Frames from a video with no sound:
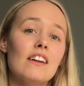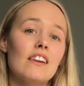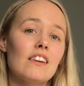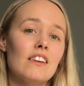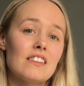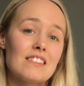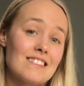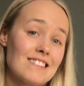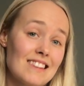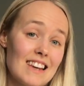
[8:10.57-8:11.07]

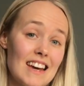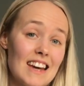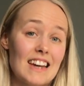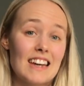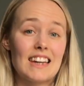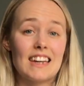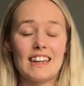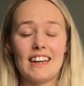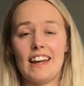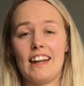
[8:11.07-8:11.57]

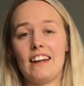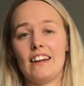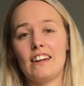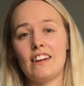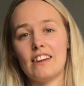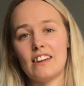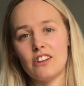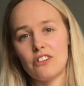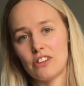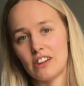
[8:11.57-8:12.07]
sick
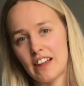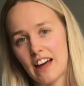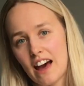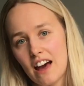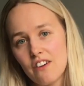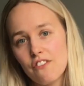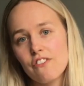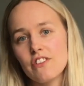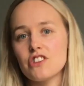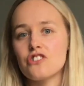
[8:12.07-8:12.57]
and your
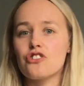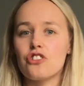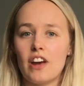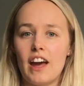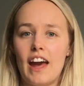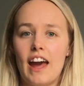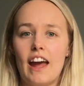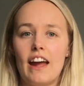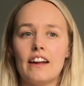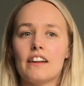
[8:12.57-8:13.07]
life has
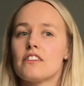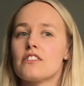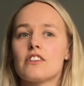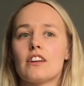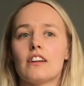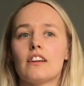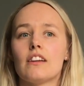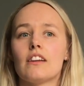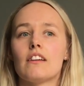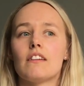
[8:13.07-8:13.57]
changed
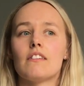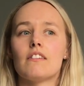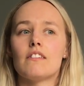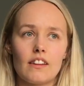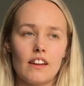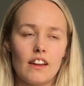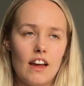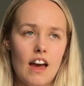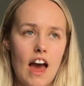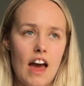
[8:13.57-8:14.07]

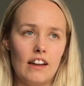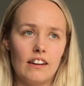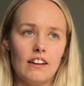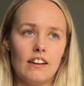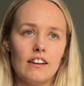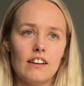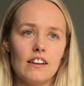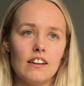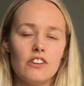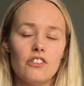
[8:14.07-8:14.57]

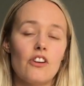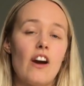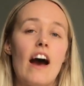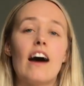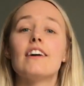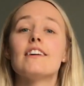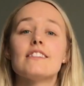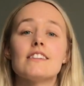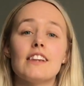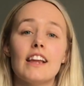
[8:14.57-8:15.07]
and you're
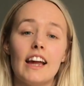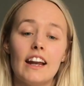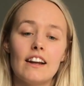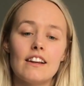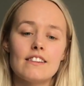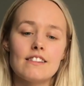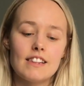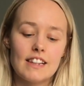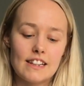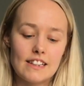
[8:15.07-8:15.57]

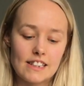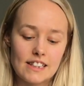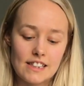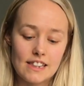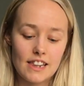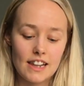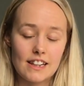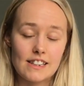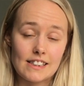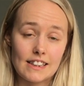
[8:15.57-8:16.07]
isolated and
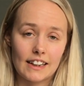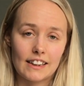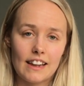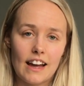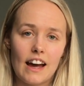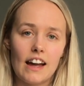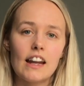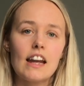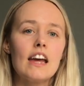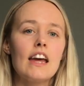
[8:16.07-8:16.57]
things like
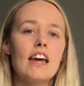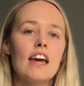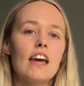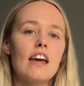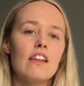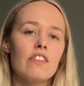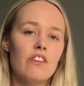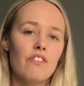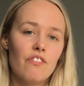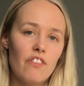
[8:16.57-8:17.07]
that.
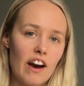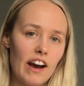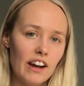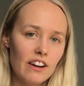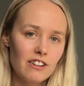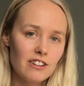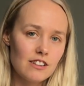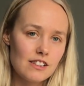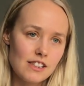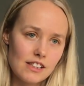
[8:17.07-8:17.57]
The
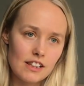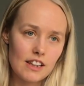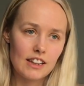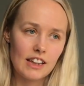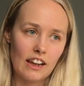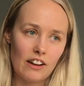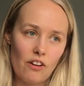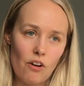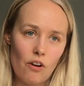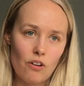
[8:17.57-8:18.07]
virus
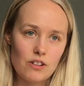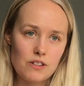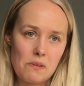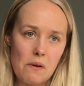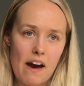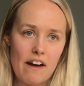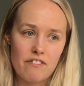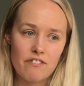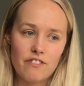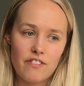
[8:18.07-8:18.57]
can also
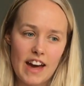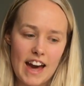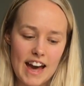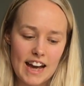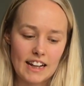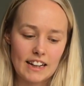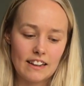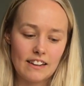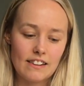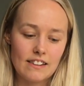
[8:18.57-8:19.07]

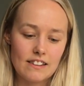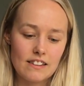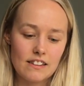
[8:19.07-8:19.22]
affect